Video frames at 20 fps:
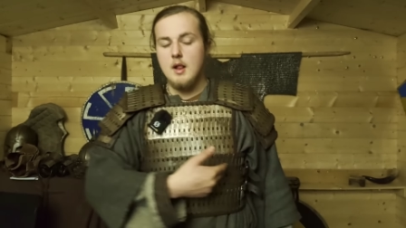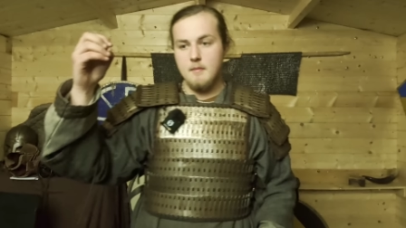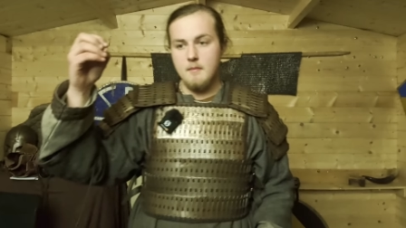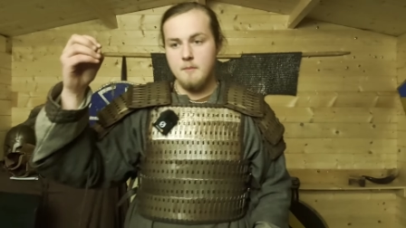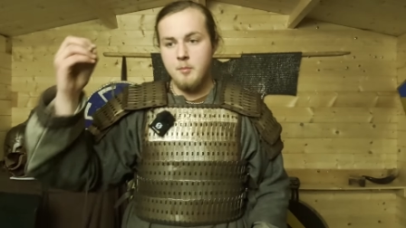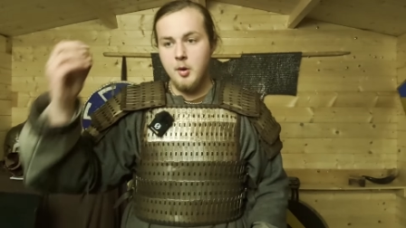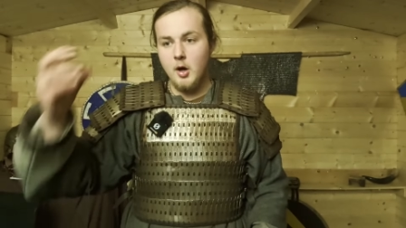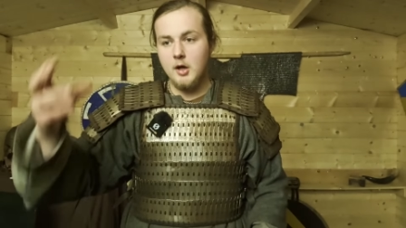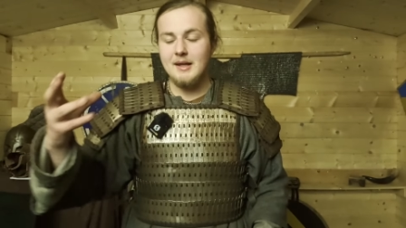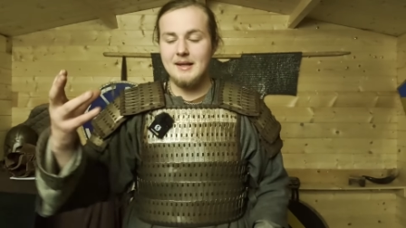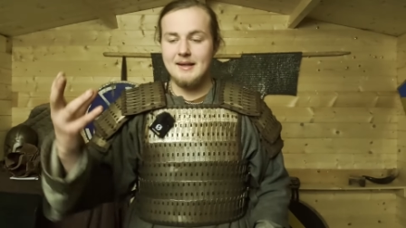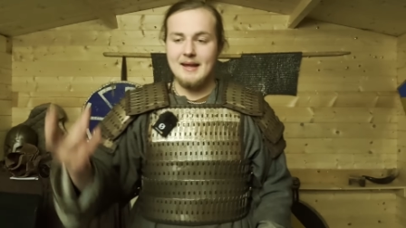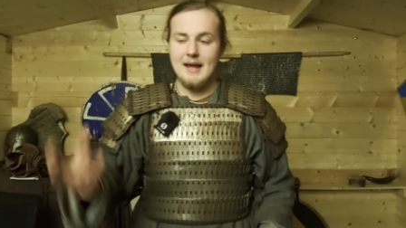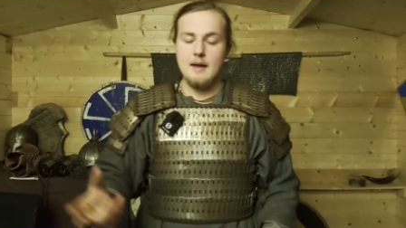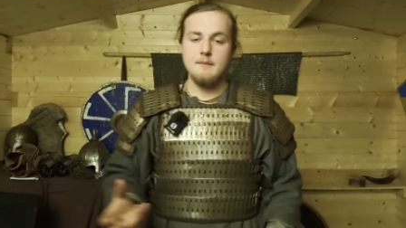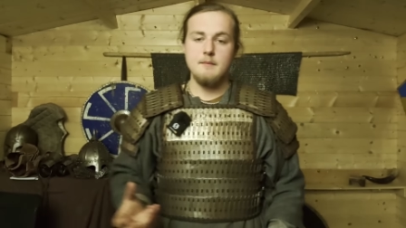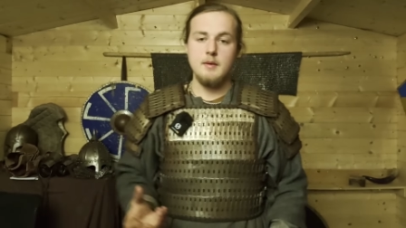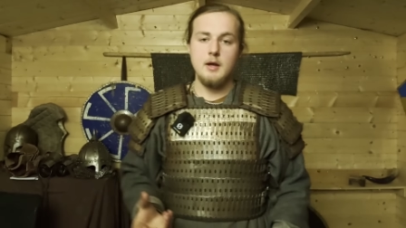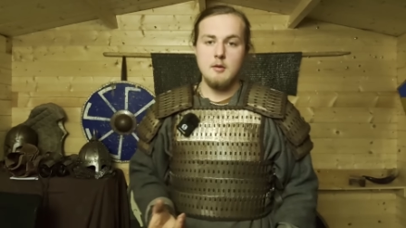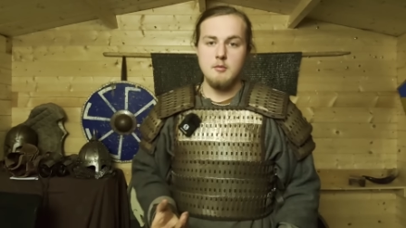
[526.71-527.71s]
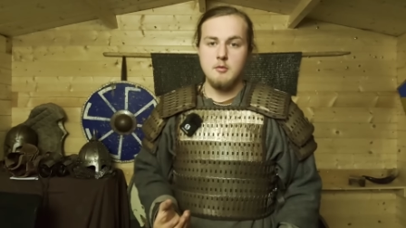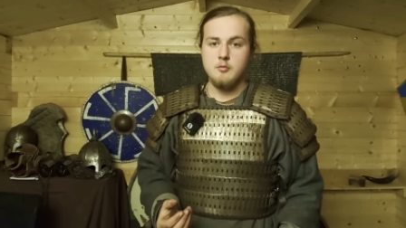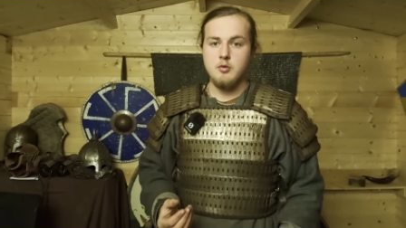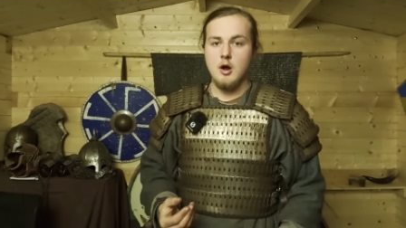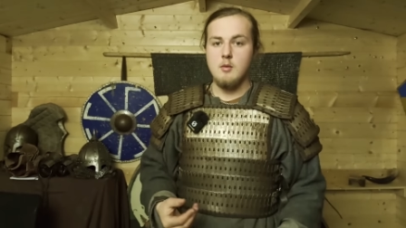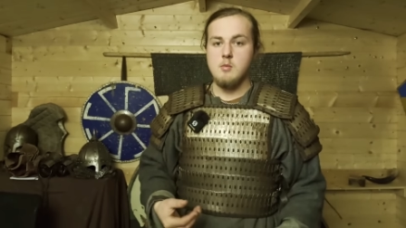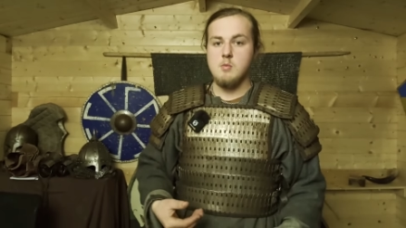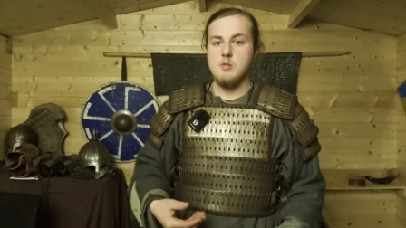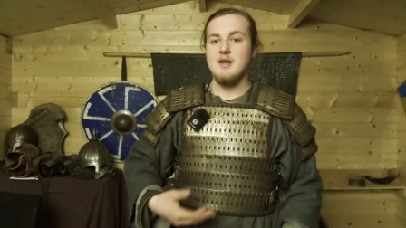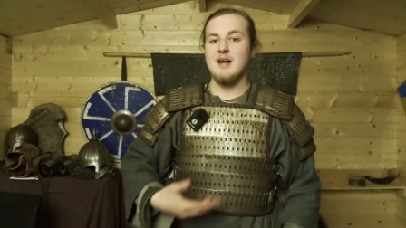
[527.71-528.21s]
But it can become a
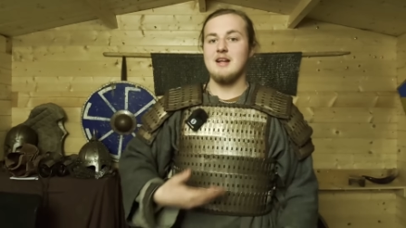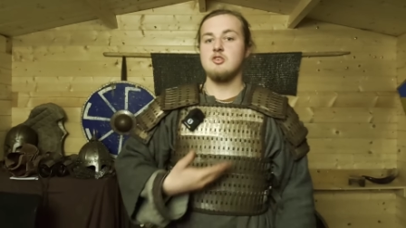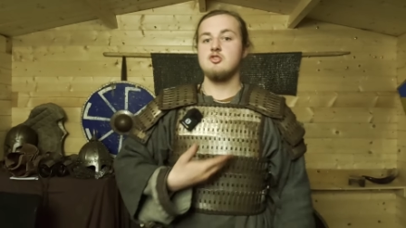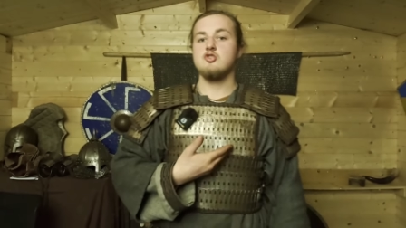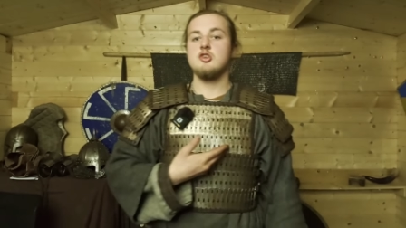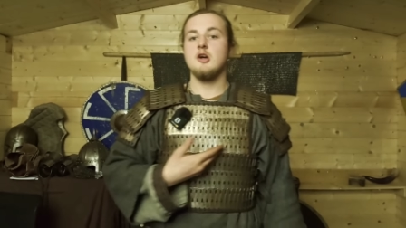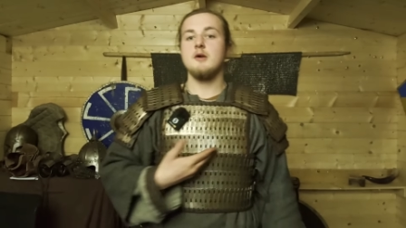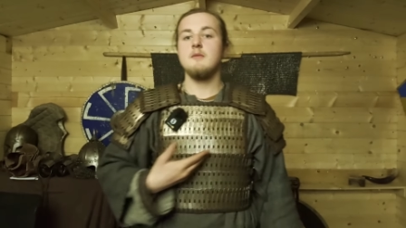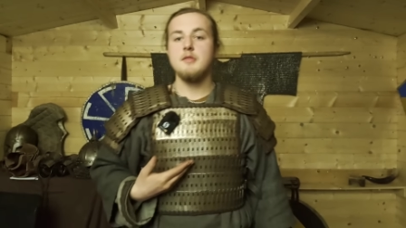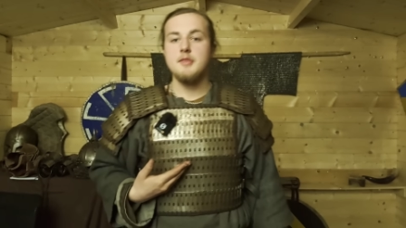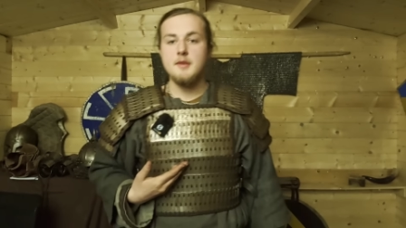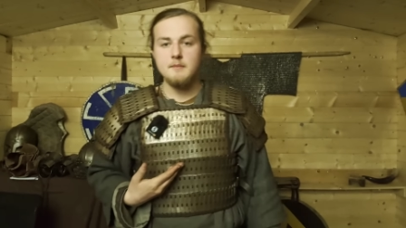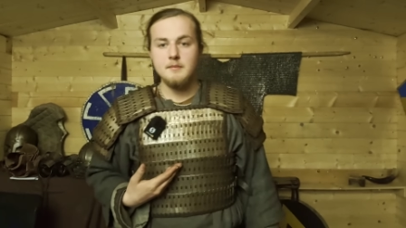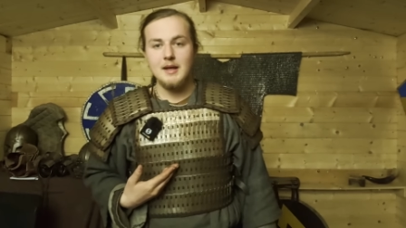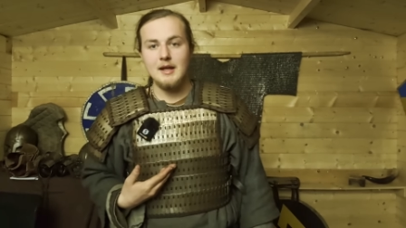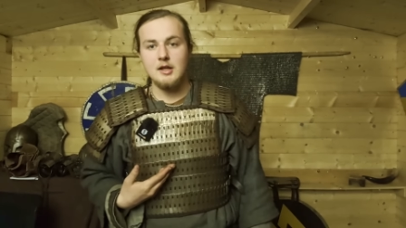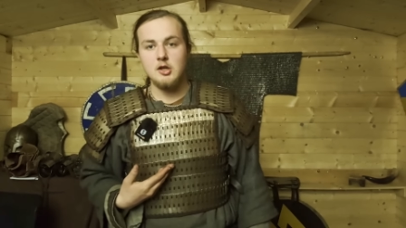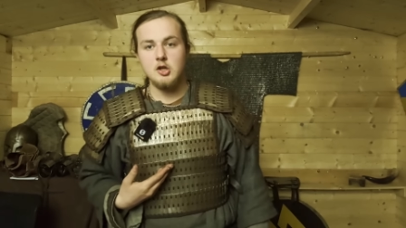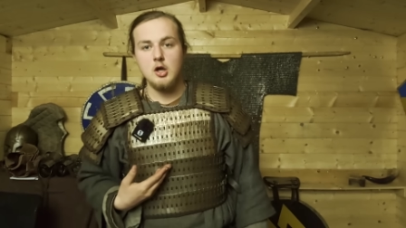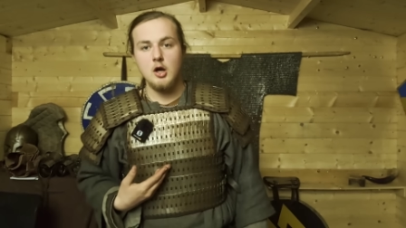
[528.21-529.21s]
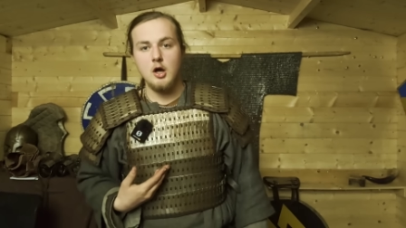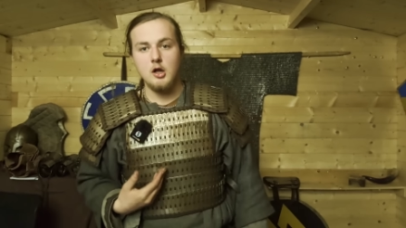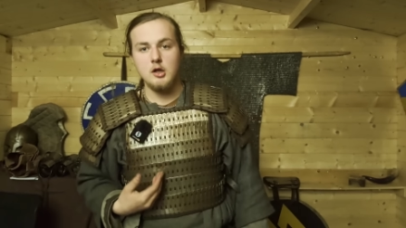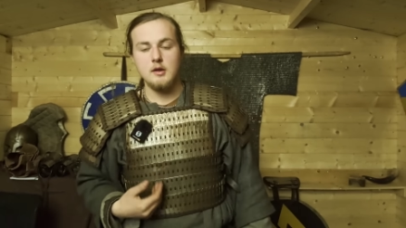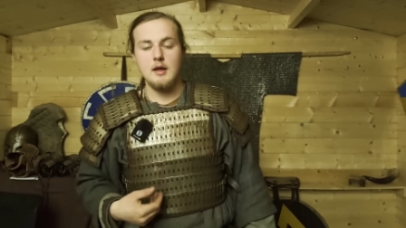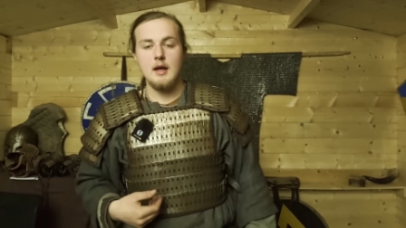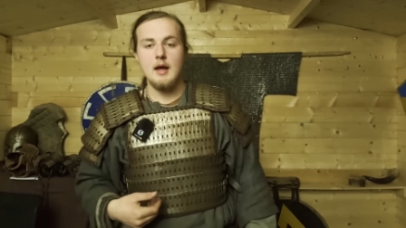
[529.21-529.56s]
problem that some of them get cut,